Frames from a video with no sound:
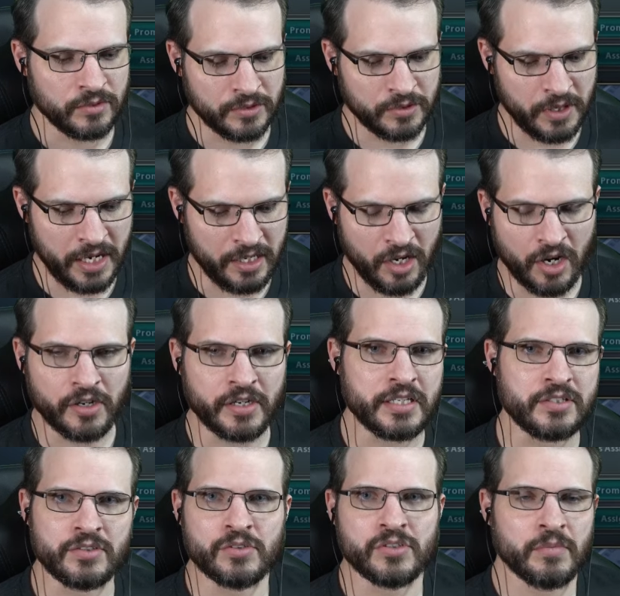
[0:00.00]
great artists
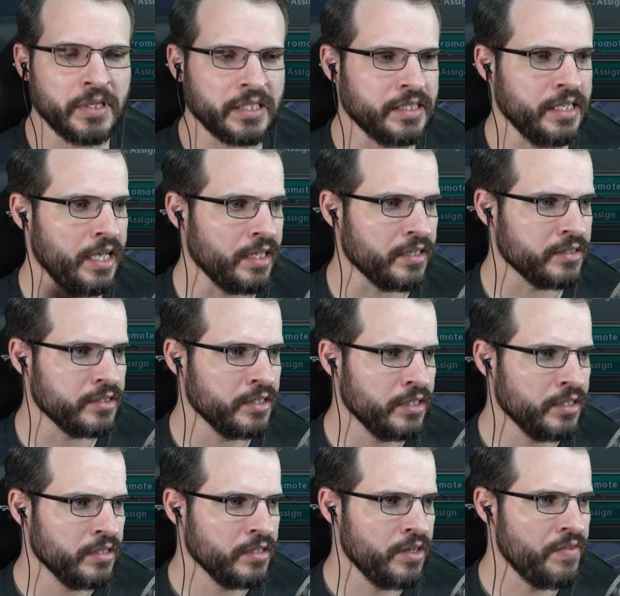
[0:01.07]
or something like that,
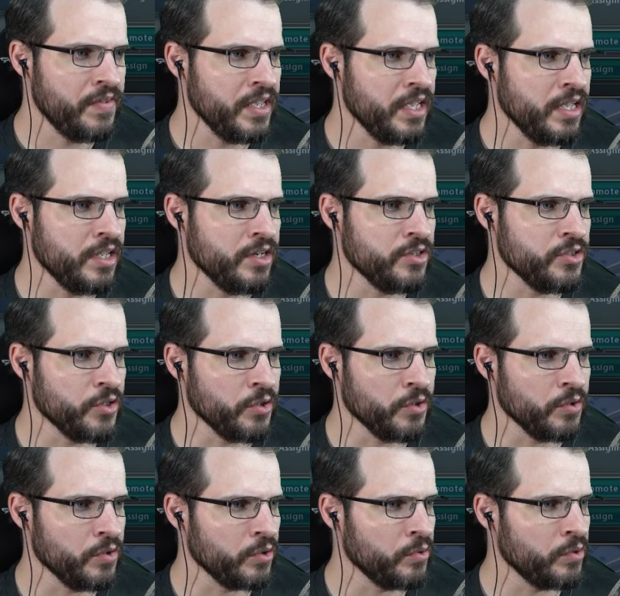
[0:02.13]
then
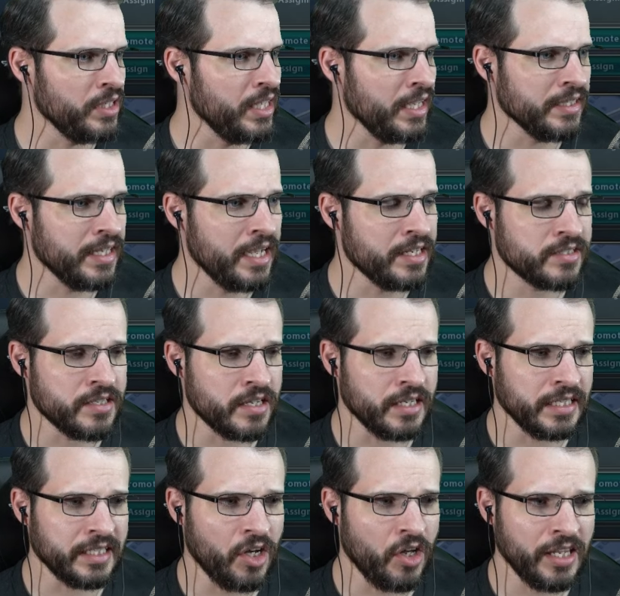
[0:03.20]
your ley lines suddenly
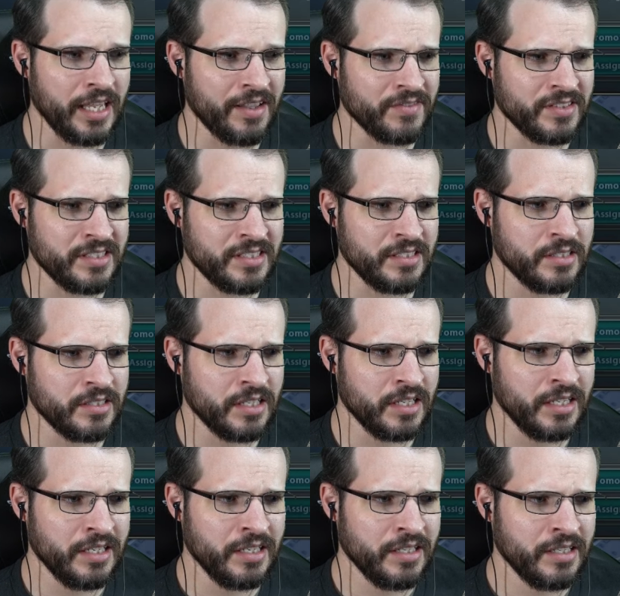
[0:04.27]
all have
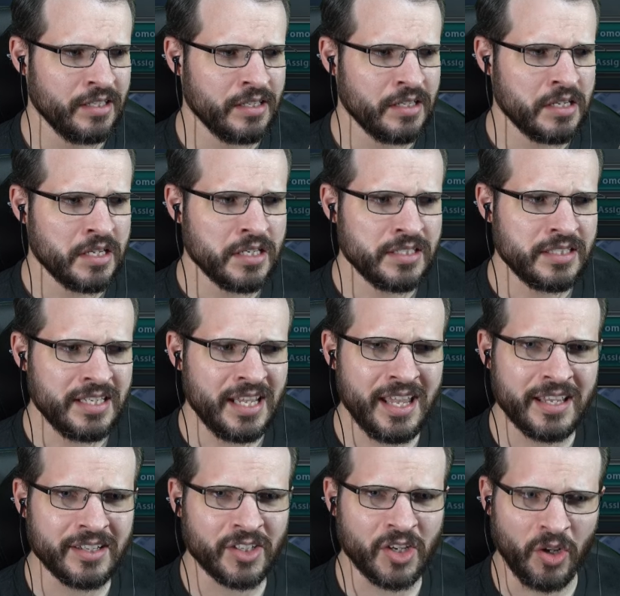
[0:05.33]

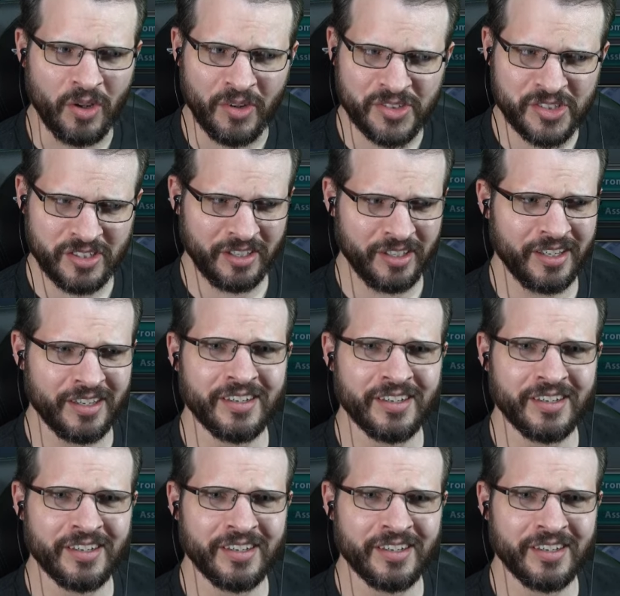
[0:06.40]
10 culture?